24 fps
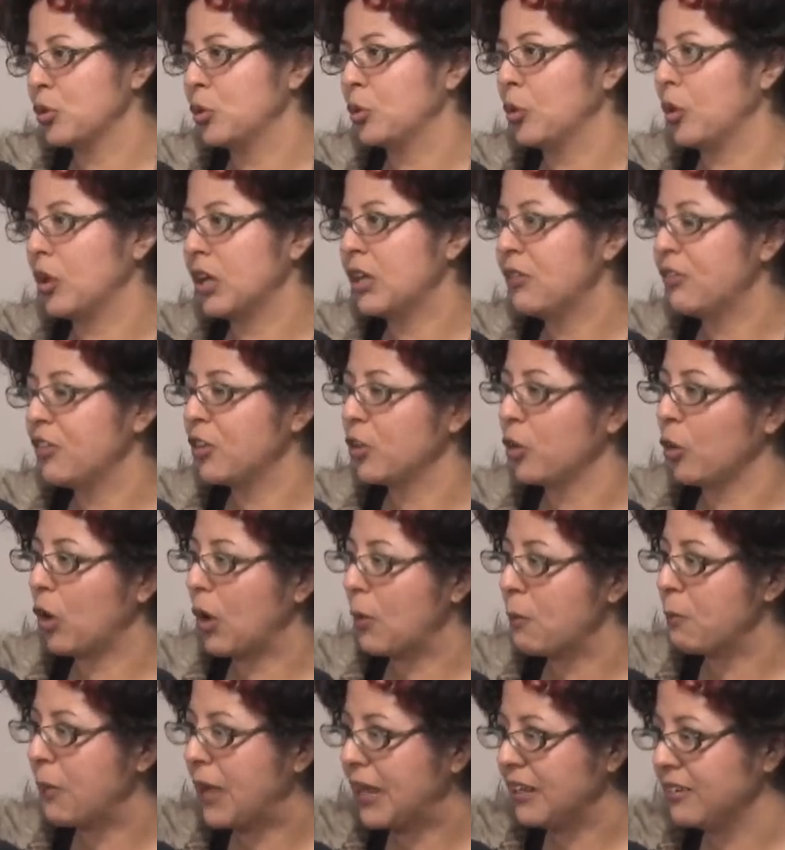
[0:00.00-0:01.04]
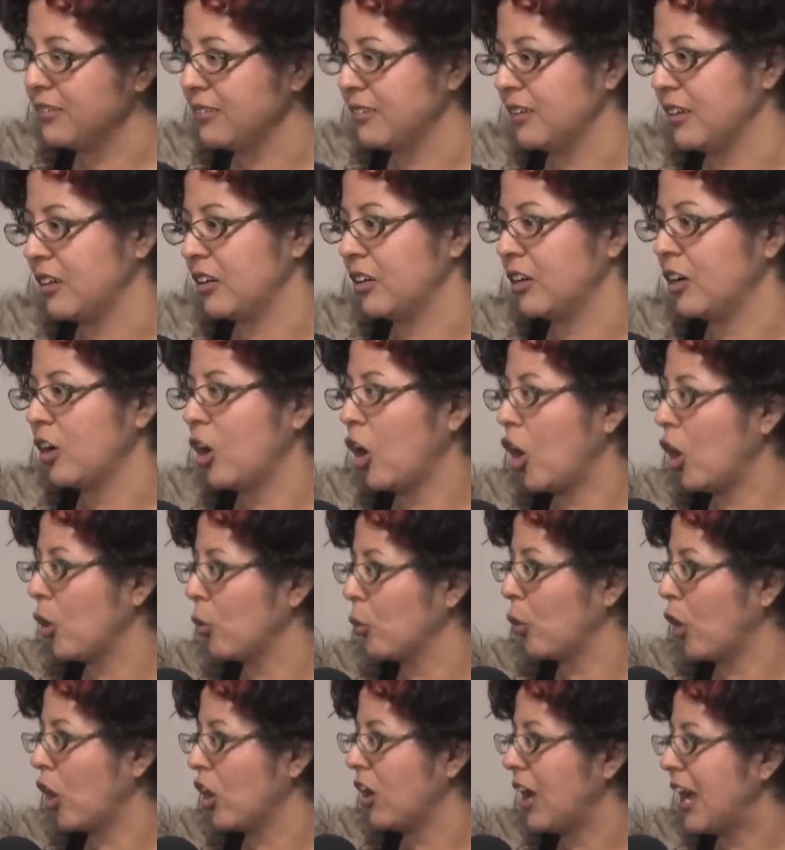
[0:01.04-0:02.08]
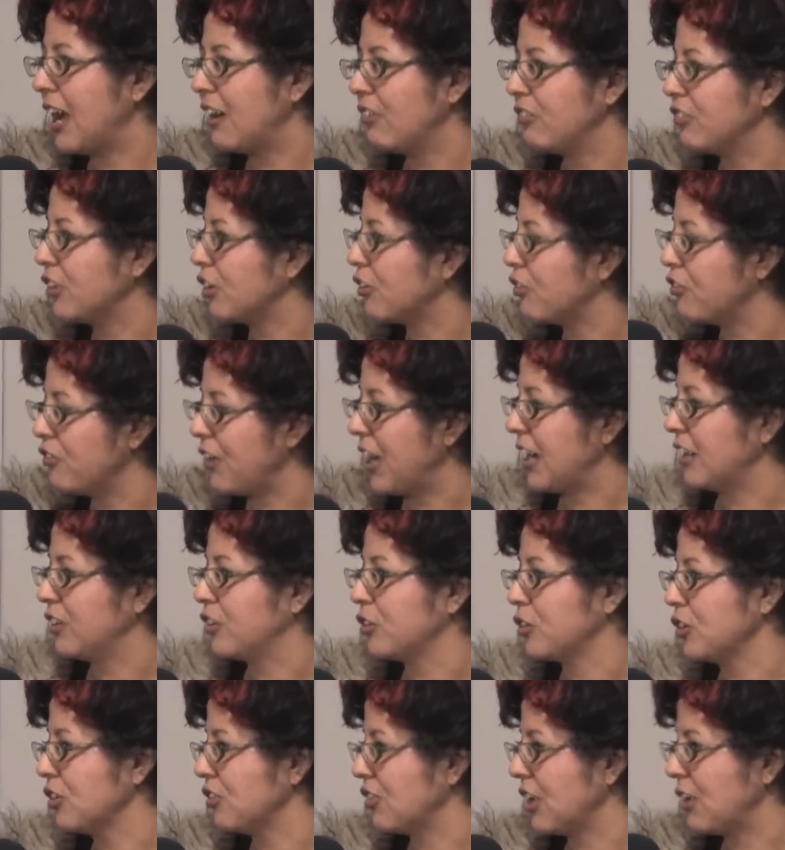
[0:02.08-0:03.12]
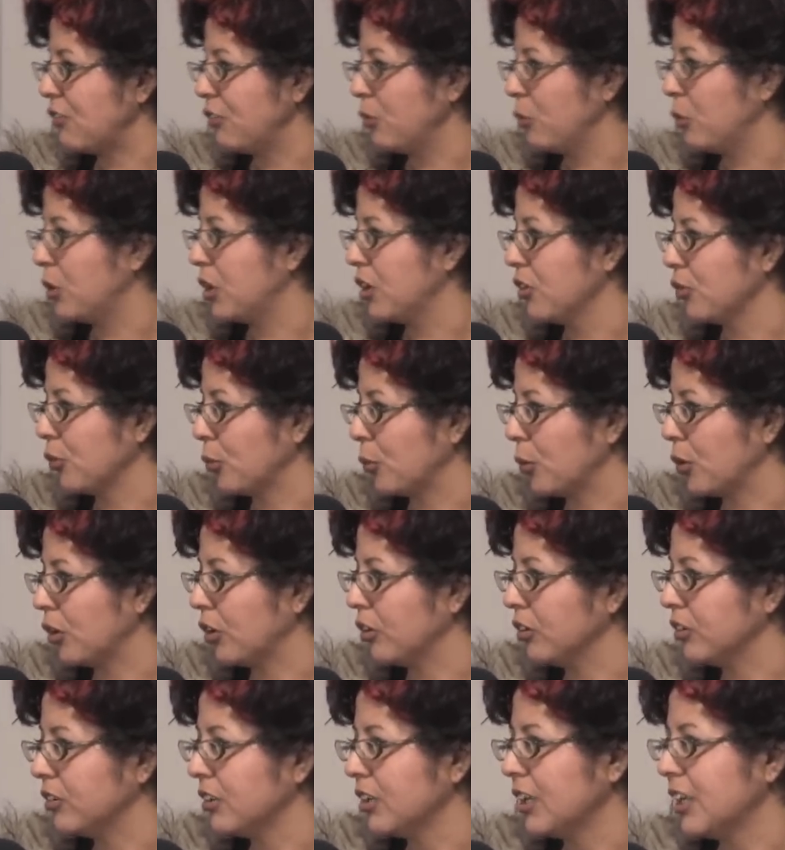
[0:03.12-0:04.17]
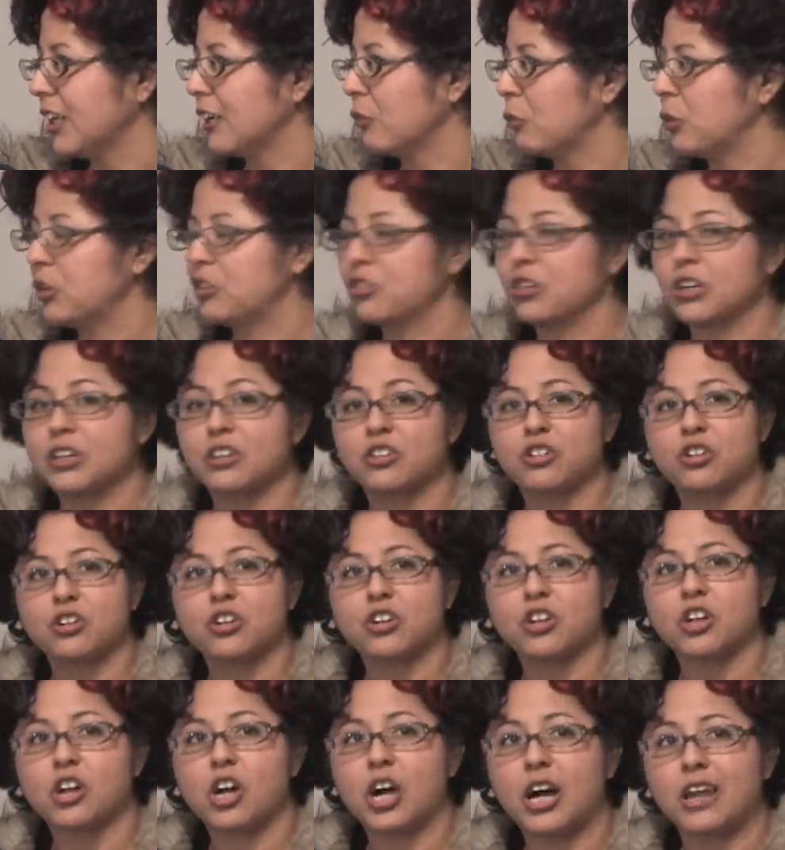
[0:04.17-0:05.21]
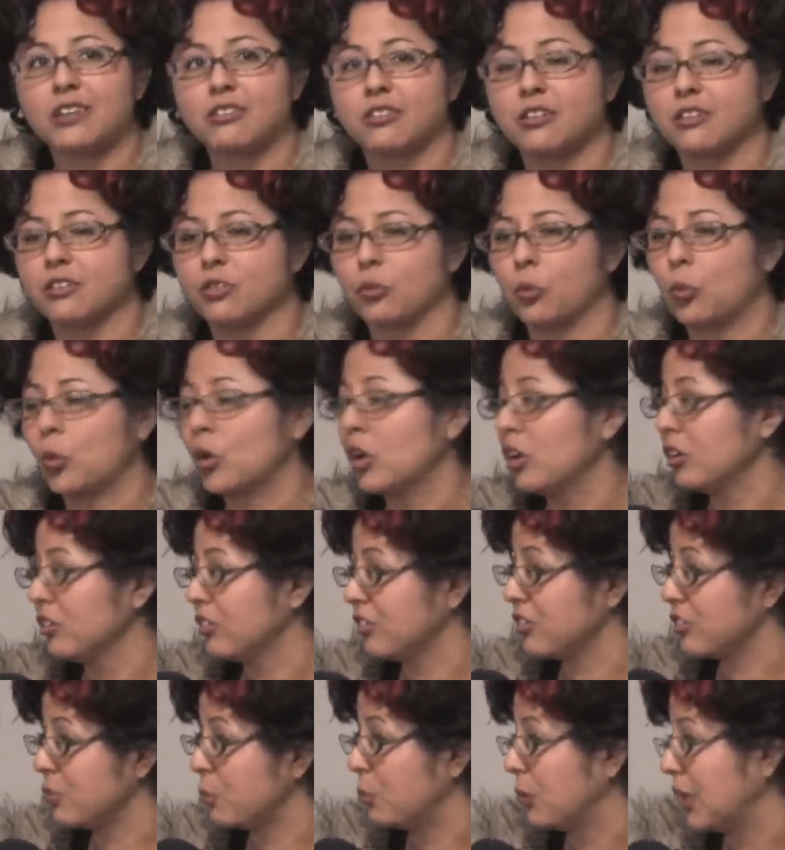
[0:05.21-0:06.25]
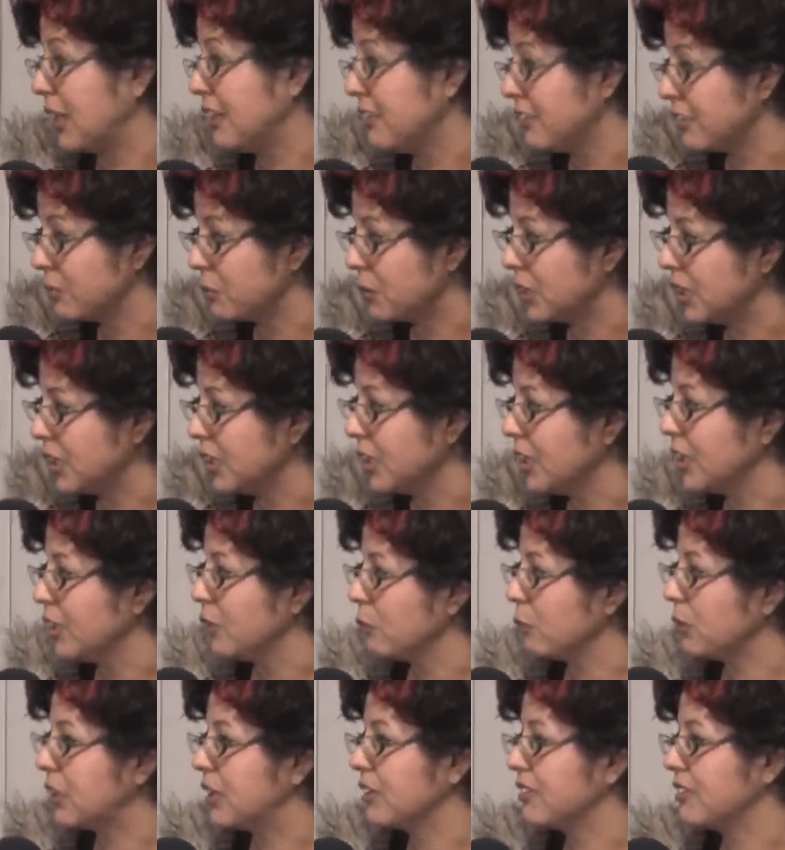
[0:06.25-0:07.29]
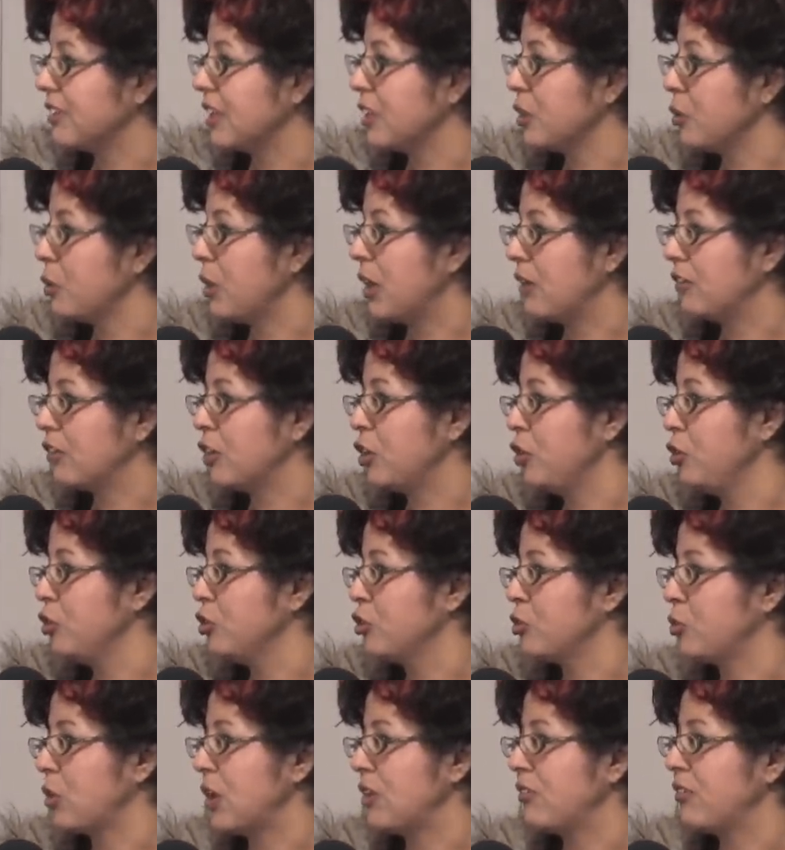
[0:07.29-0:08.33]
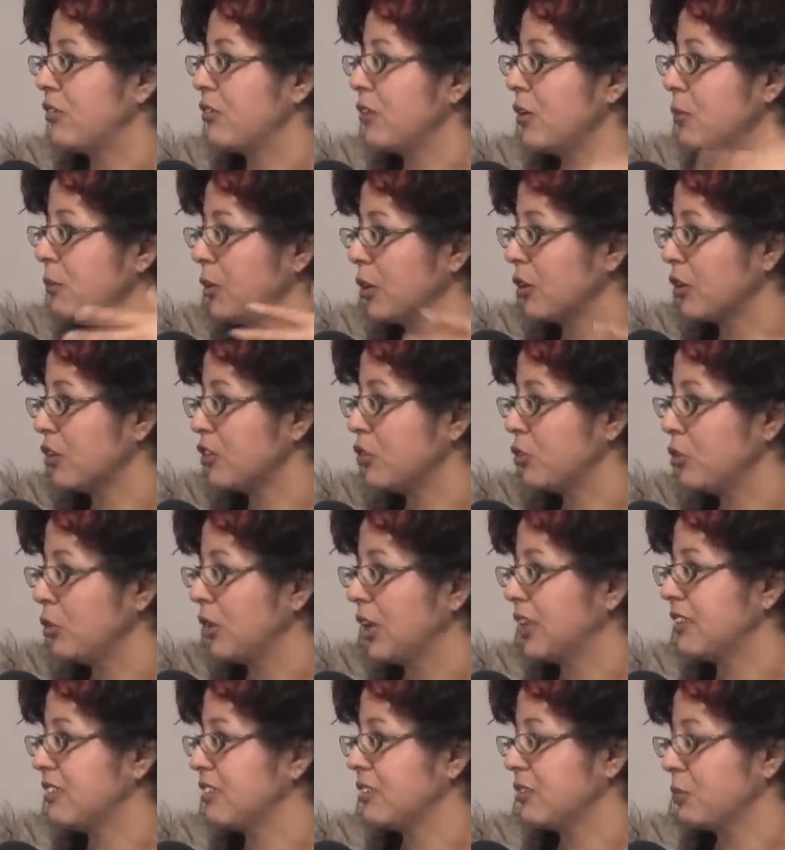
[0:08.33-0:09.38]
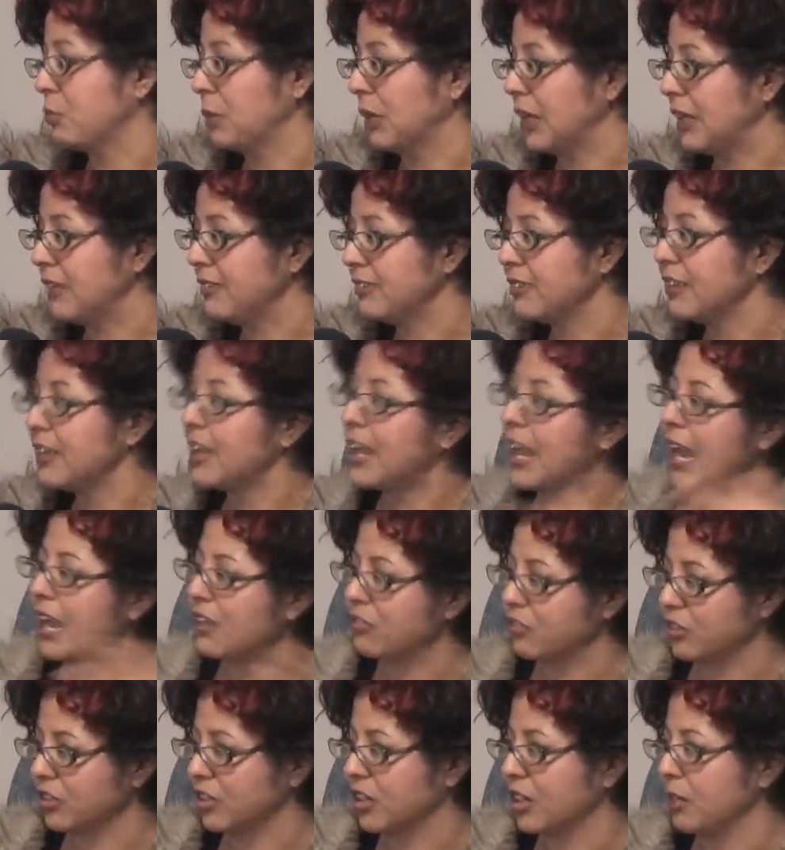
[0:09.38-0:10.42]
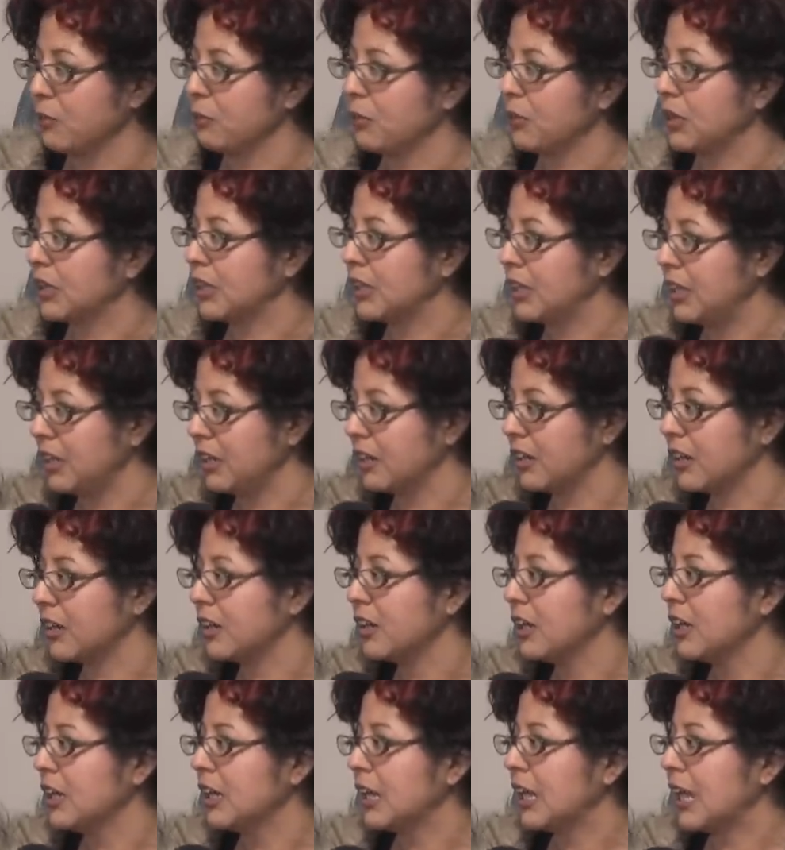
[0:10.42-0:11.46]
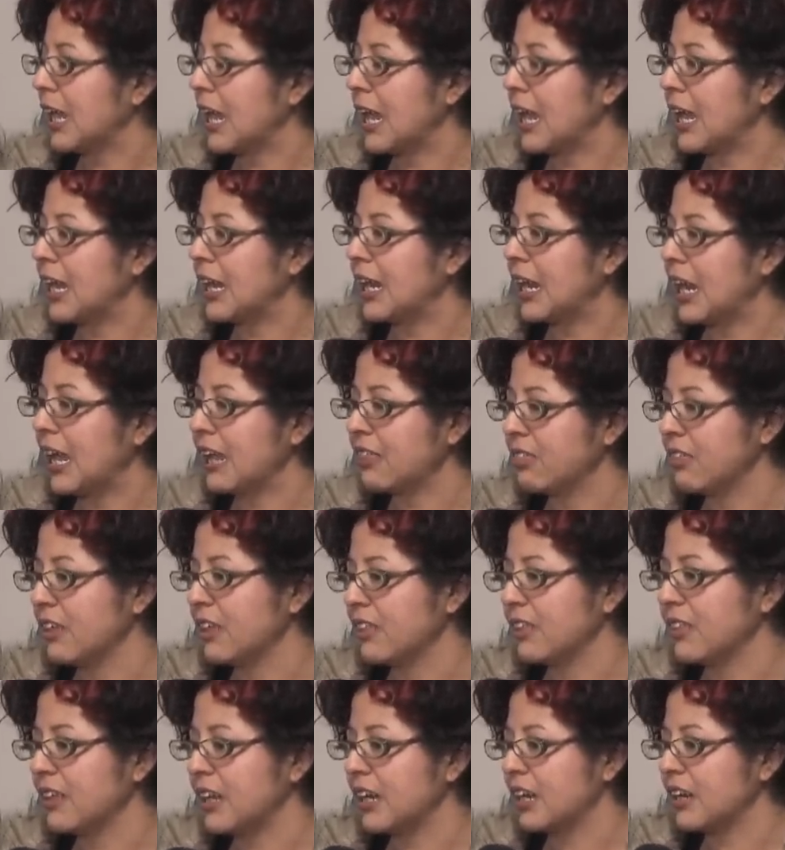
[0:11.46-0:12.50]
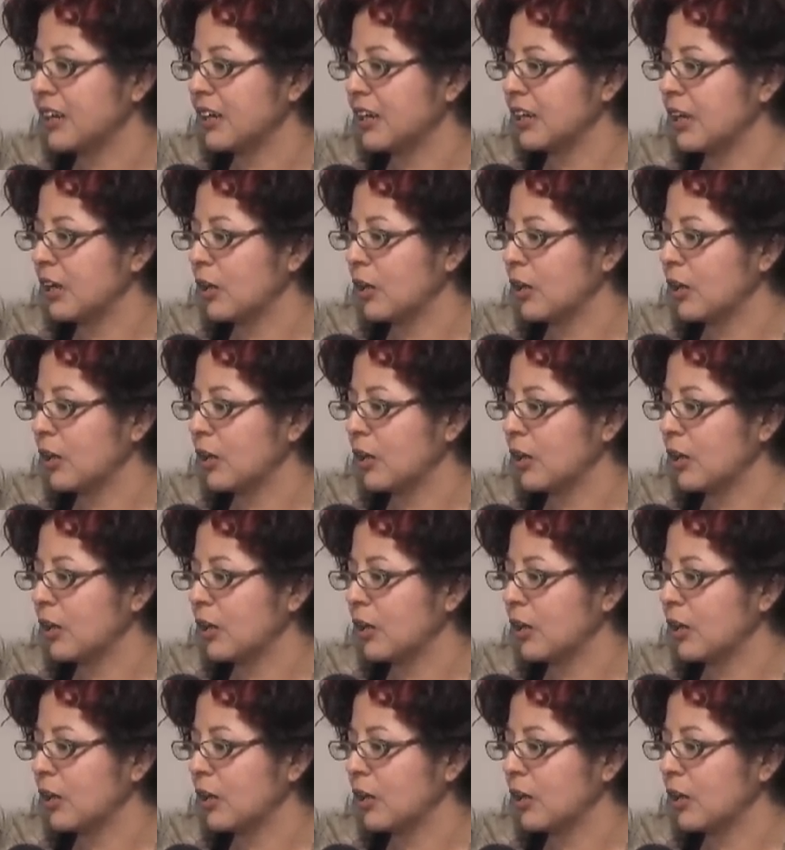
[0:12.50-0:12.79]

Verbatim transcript: who, even though are based here, are, are have their factories everywhere in the world, which in turn causes world displacement because then you have a huge wave of immigrants who get displaced, have to come here. And I think that